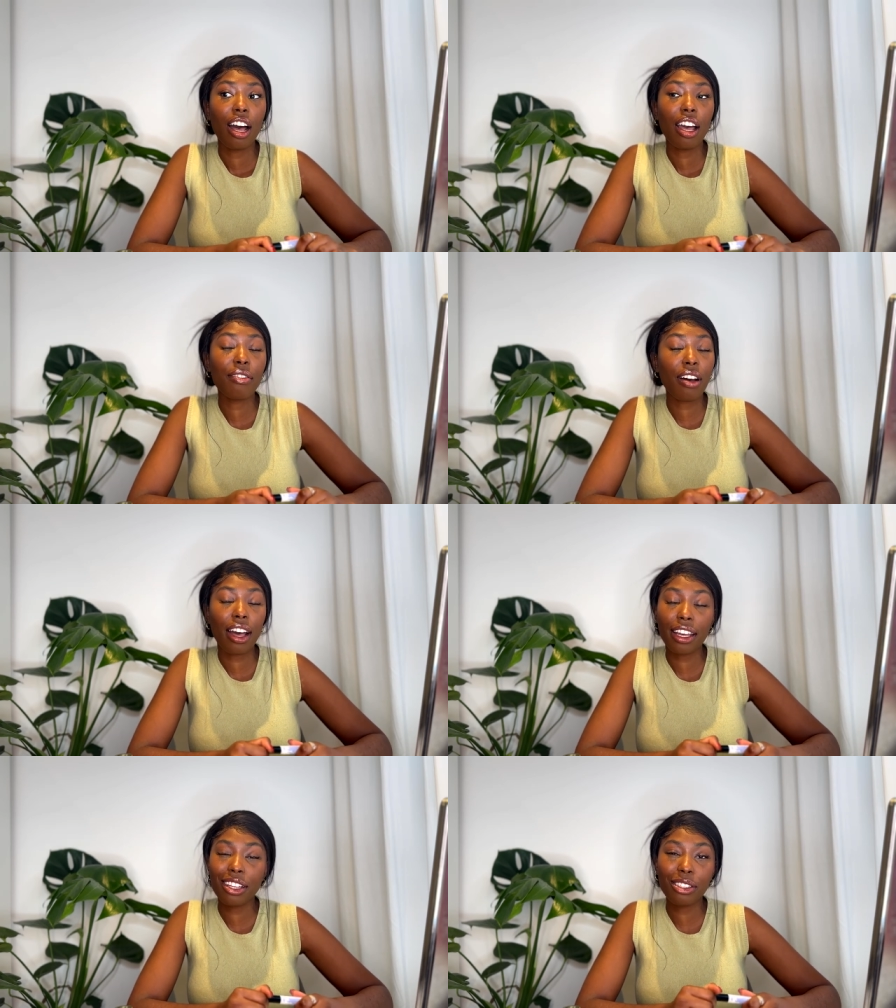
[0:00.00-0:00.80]
if
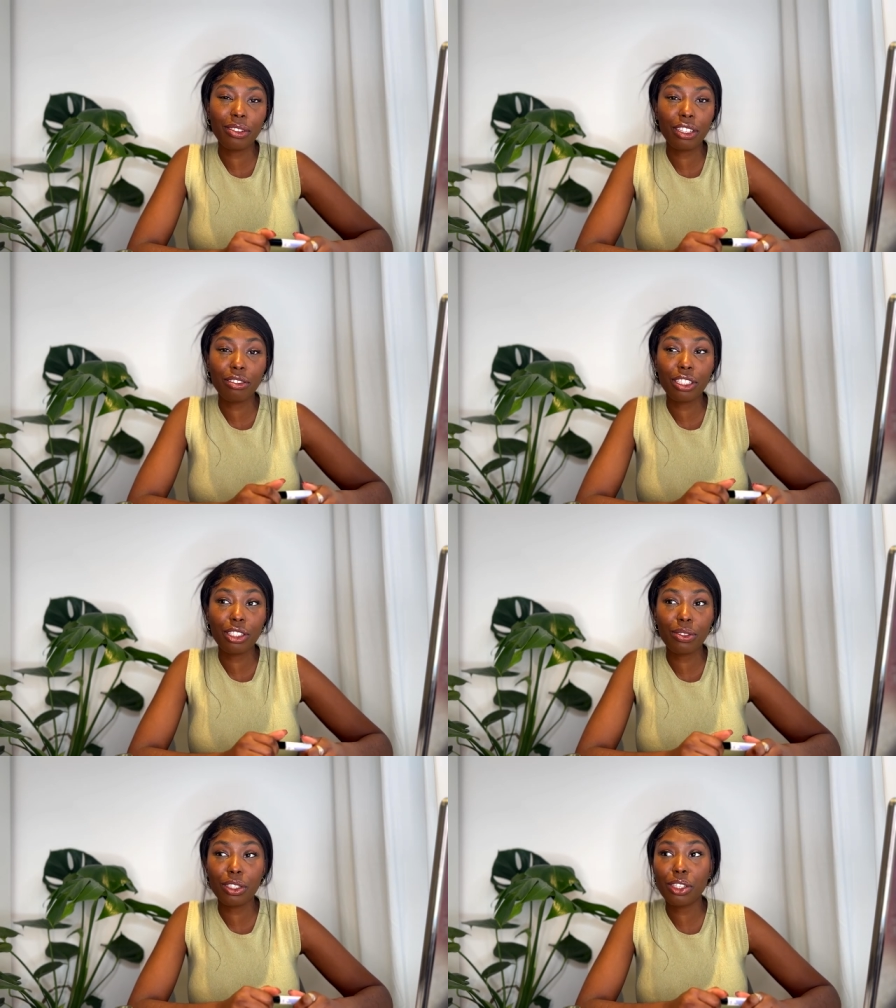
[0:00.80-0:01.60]
I could do it, you could
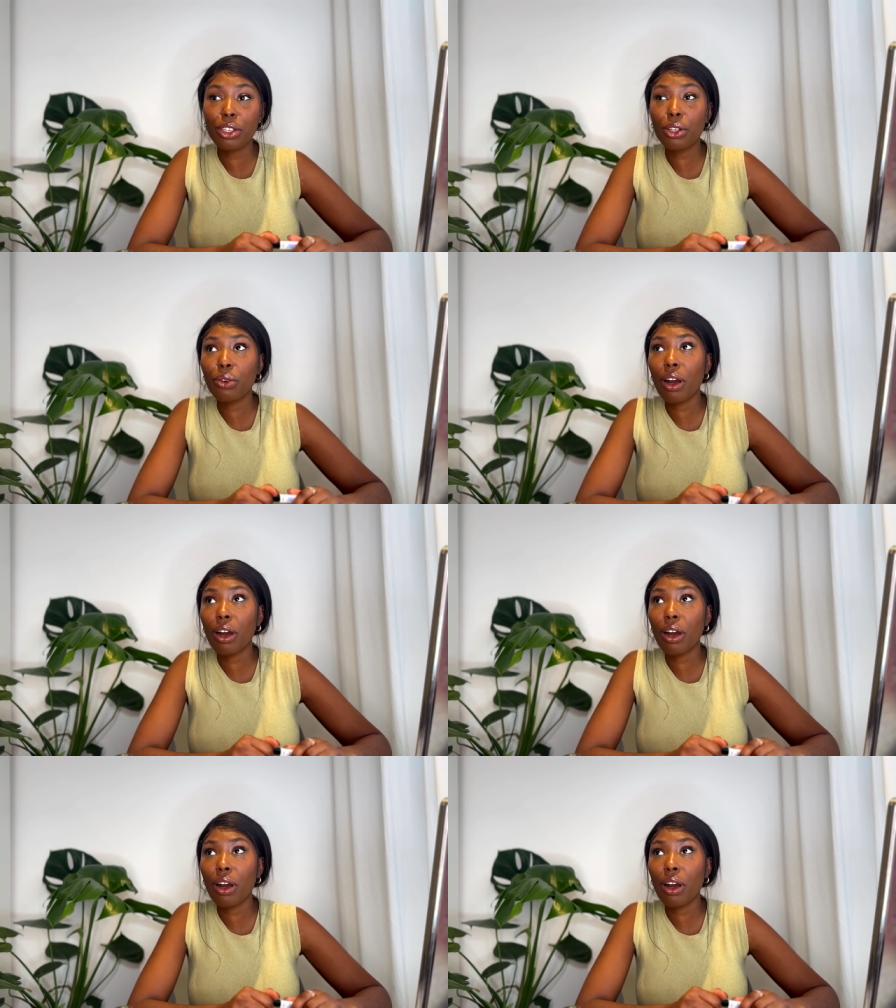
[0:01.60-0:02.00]
do it too.